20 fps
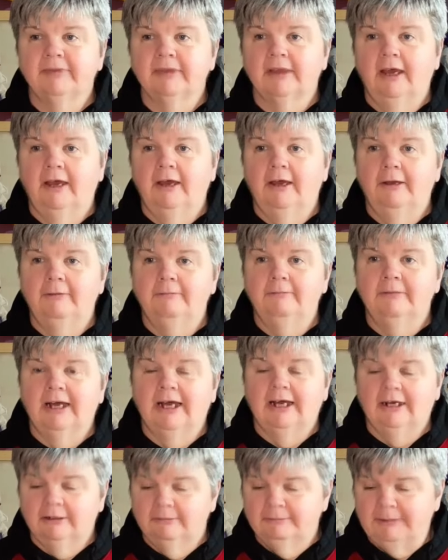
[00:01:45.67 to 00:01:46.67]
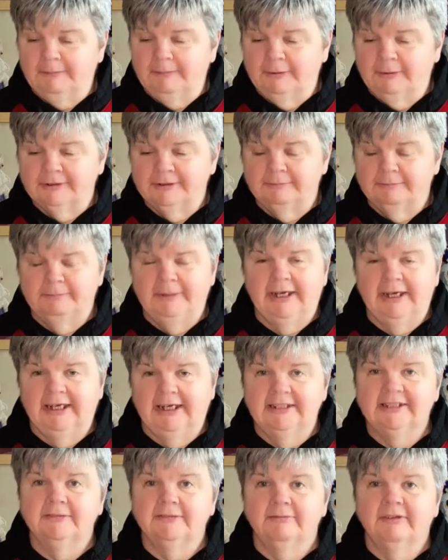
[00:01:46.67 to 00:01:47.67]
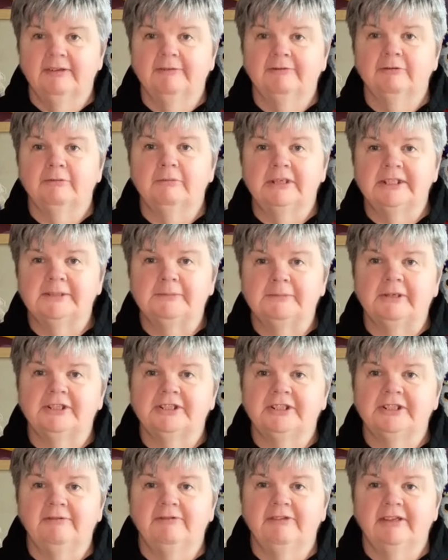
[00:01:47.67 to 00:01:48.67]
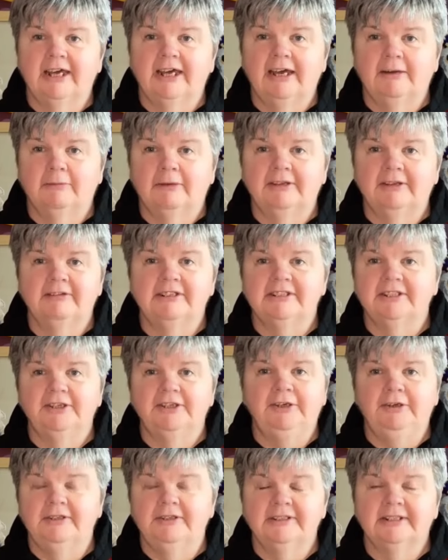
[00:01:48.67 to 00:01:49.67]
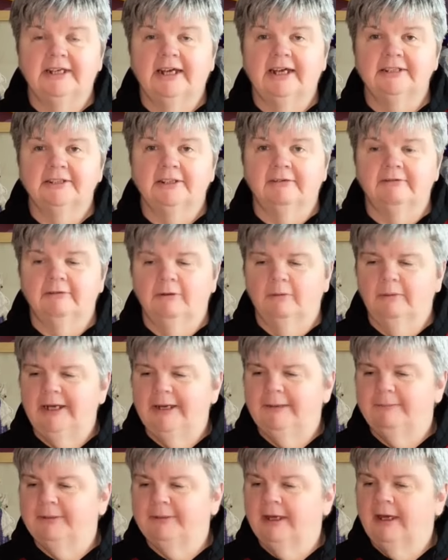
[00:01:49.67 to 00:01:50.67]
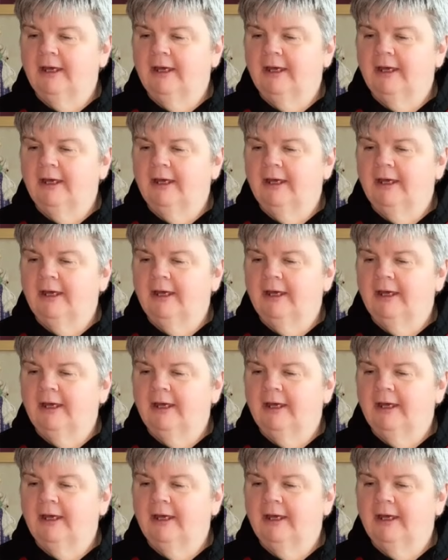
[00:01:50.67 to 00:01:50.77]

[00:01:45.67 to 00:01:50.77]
I'll be picking something from my spreadsheet for that, whether it's a new start or a whip.